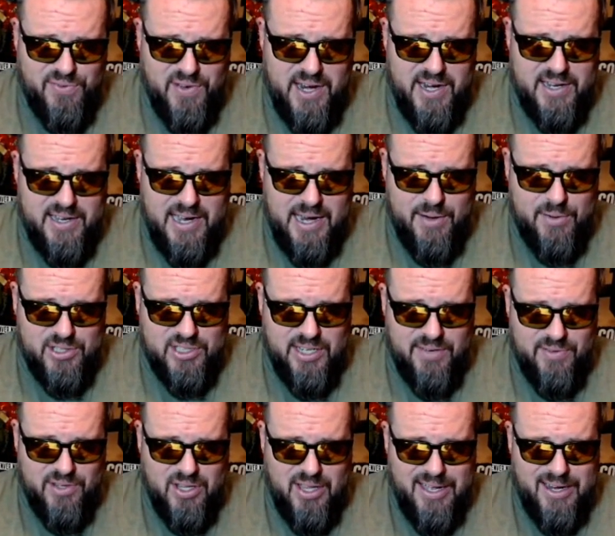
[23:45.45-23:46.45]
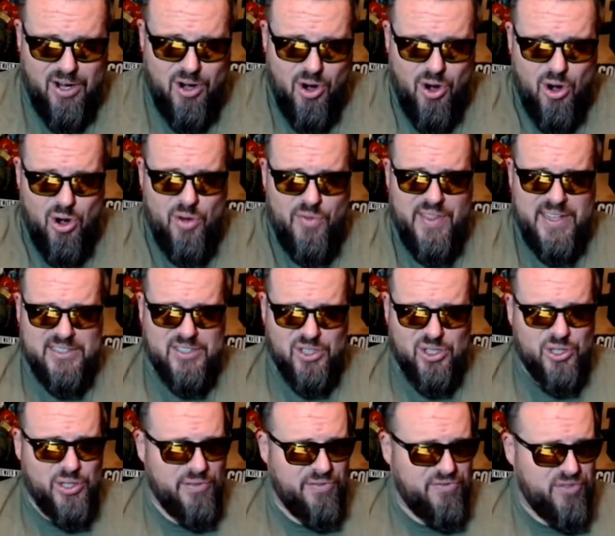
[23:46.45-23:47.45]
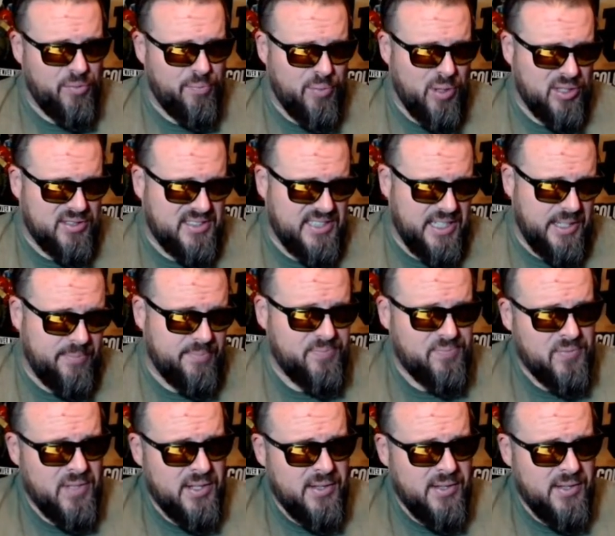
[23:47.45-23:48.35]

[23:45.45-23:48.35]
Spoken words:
Fighting Irish have a lot of heart. That's a good football team.